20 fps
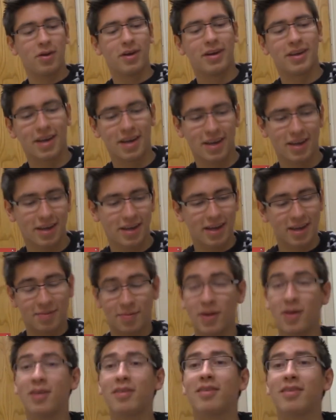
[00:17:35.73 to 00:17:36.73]
like
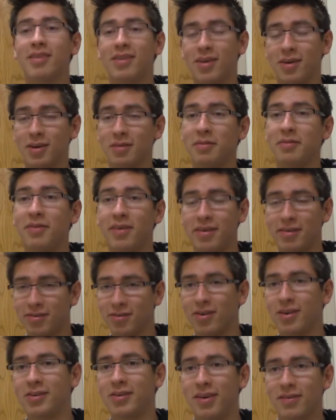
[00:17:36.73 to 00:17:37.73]
experiences here are going to be very fun,